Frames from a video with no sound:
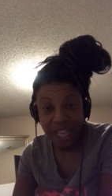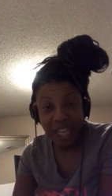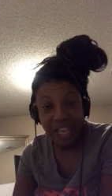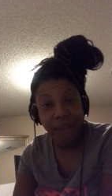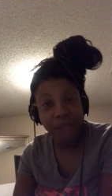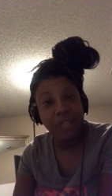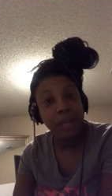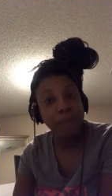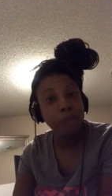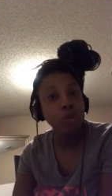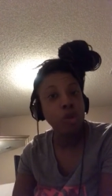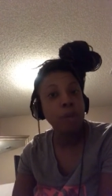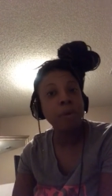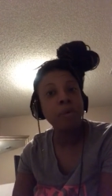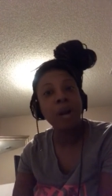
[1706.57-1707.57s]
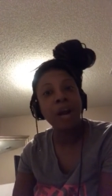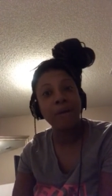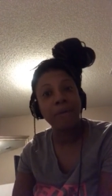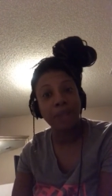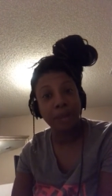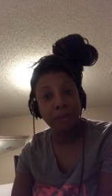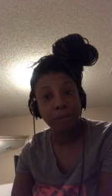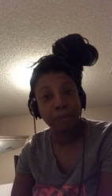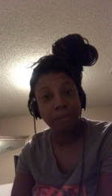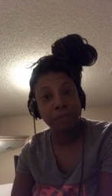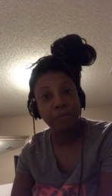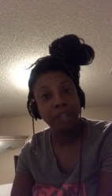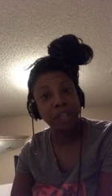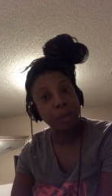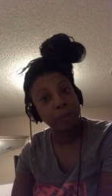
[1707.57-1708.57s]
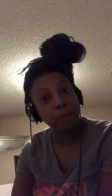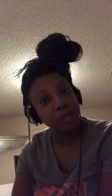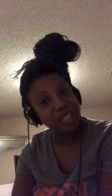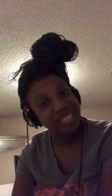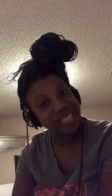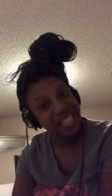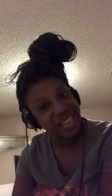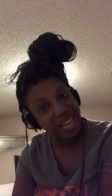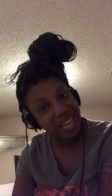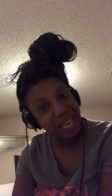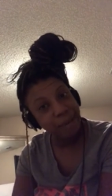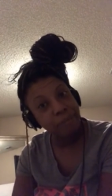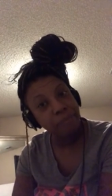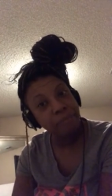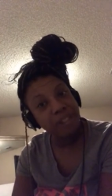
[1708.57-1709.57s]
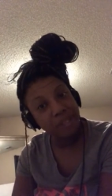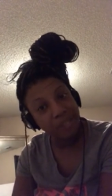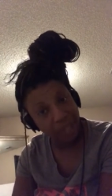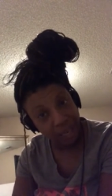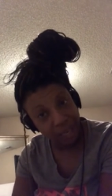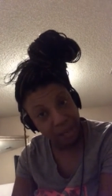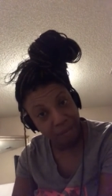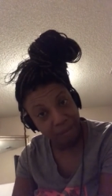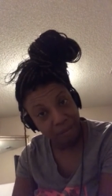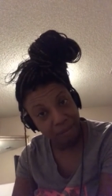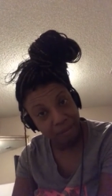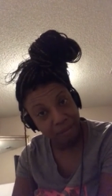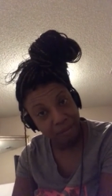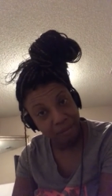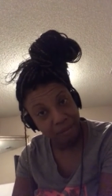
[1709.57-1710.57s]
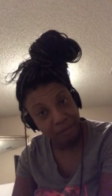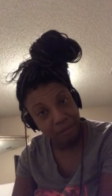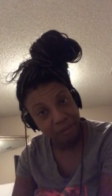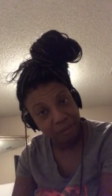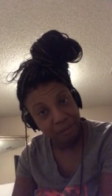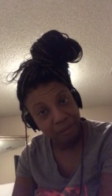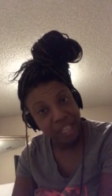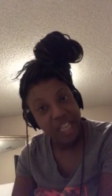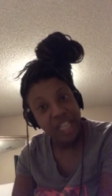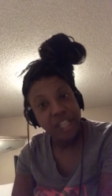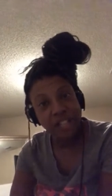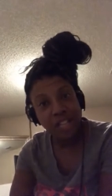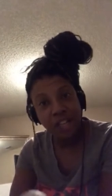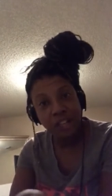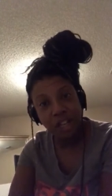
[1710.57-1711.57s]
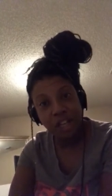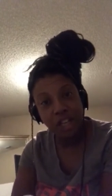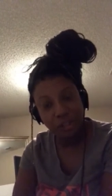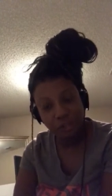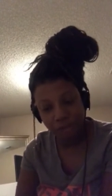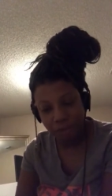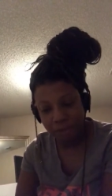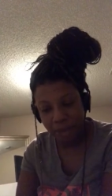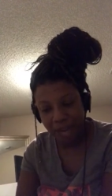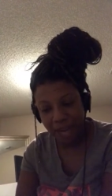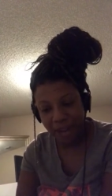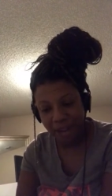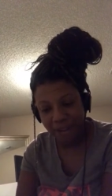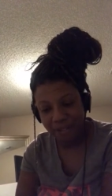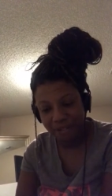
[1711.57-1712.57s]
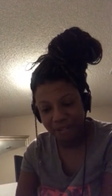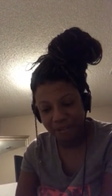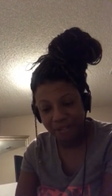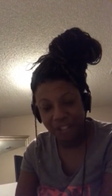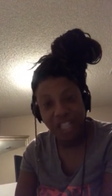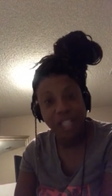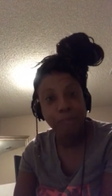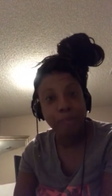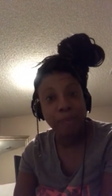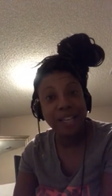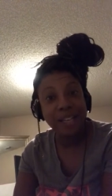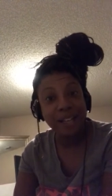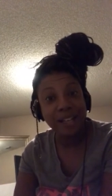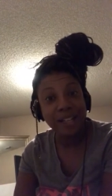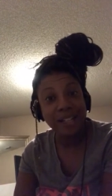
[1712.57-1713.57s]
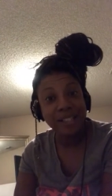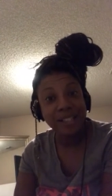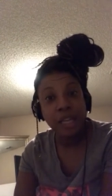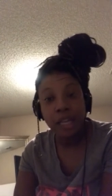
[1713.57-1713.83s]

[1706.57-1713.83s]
Every time you come around them, they up to the same thing. 10 years from now, it's because